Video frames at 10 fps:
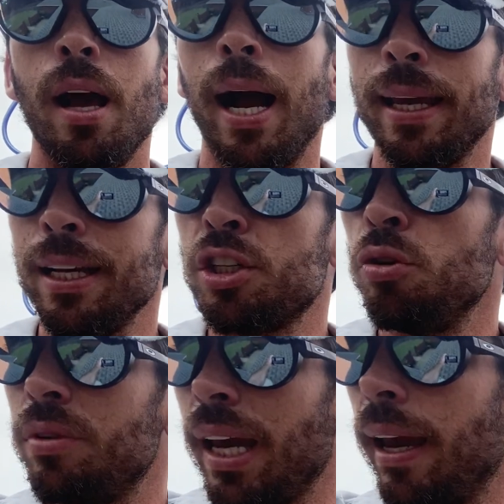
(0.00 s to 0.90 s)
I guess
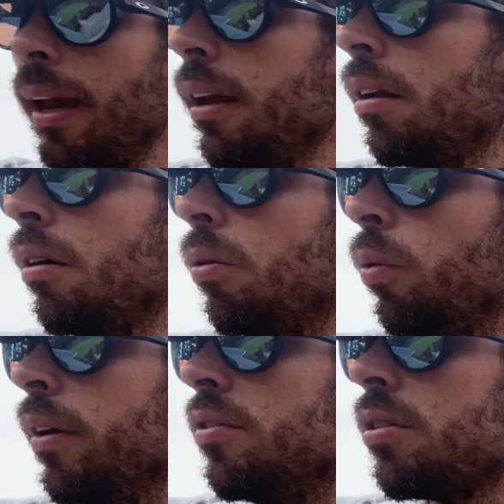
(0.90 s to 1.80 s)
you can.
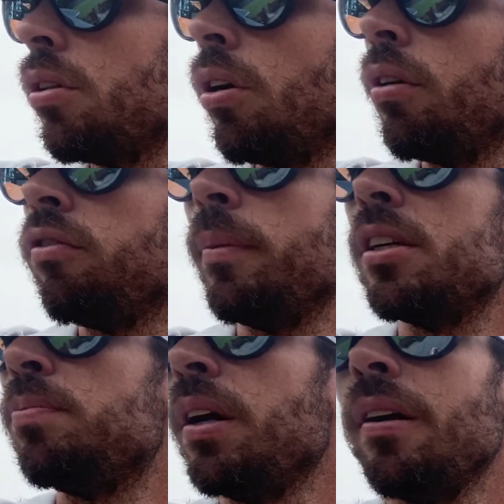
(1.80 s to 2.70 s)
We've just learned from
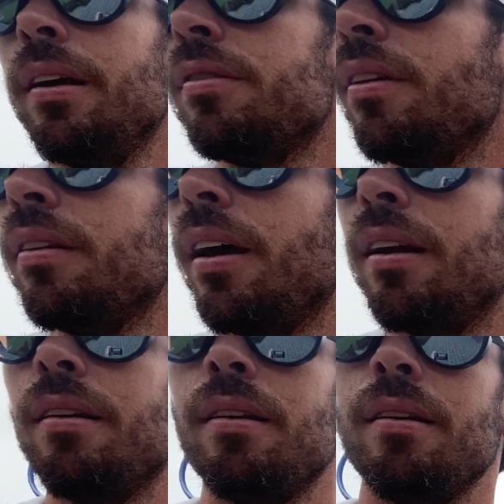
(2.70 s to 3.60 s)
experience
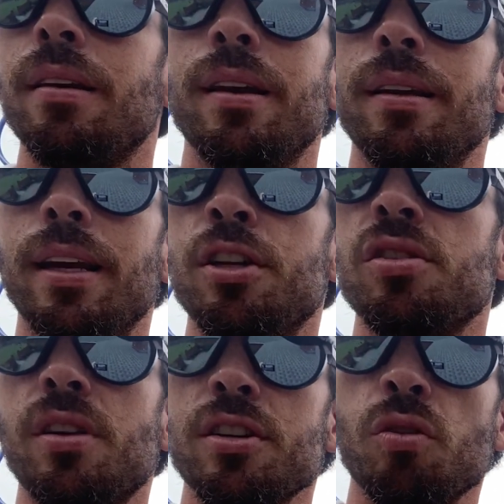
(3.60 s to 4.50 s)
that it
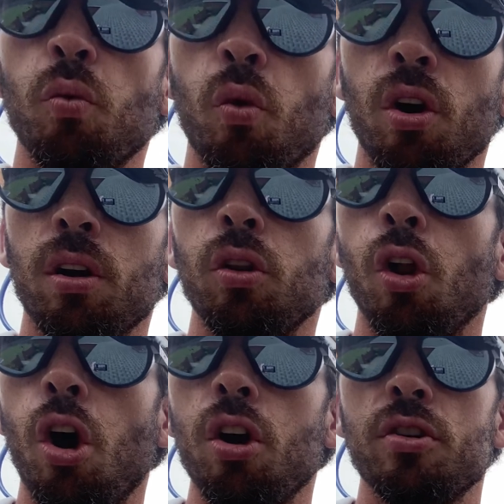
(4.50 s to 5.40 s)
just doesn't work
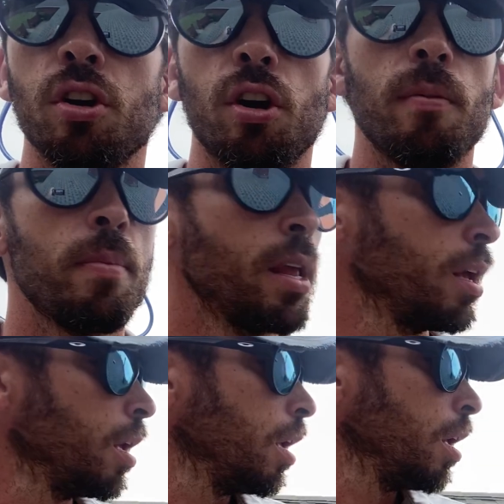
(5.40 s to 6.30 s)
long term.
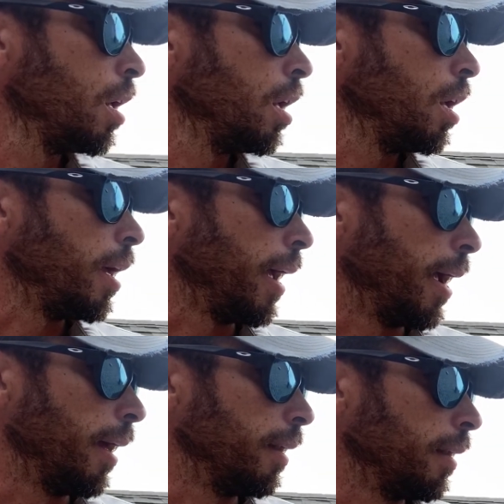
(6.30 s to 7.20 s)

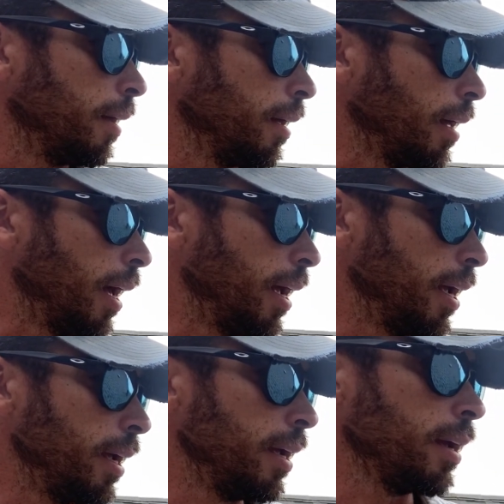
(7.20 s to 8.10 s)
And
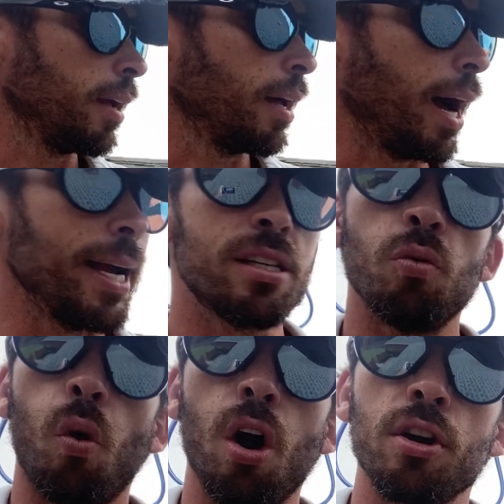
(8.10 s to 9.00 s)
a ice
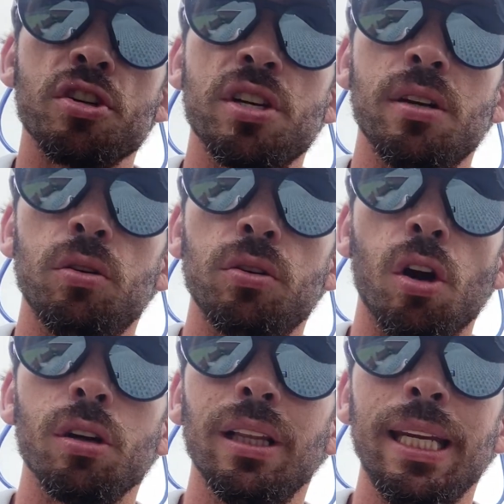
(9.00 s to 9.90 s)
and water shield
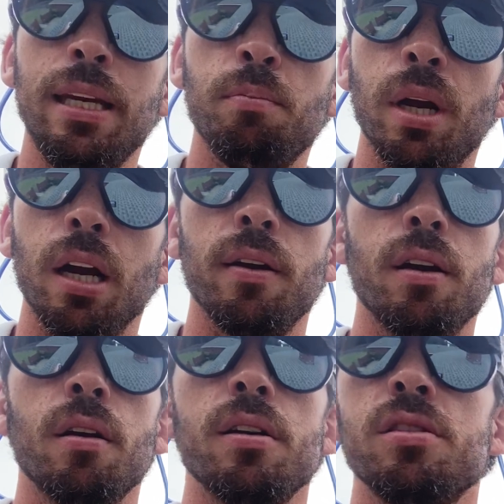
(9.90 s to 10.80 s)
or leak
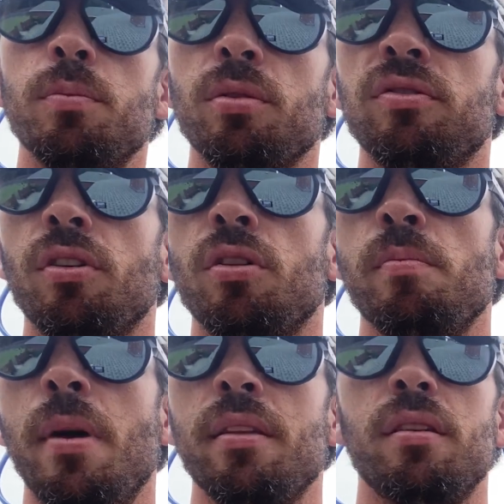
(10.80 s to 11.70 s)
barrier is the preferred
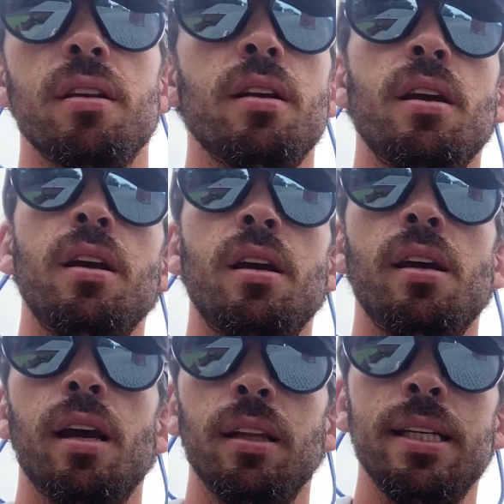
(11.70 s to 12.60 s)
method,
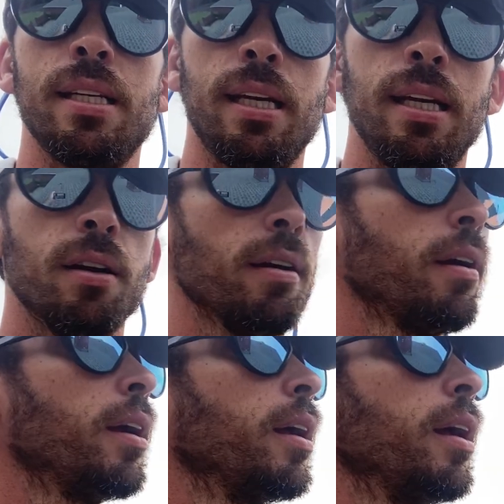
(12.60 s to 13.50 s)
at least
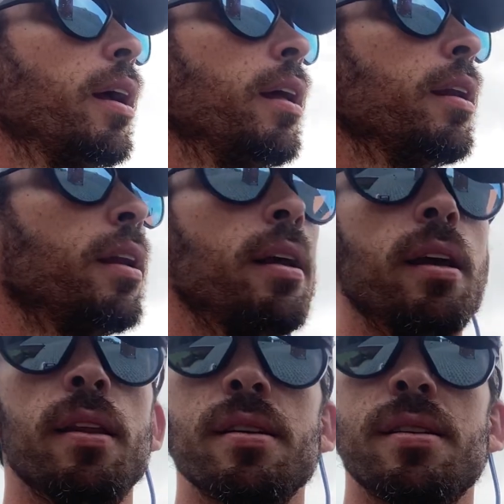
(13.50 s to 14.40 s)
here in the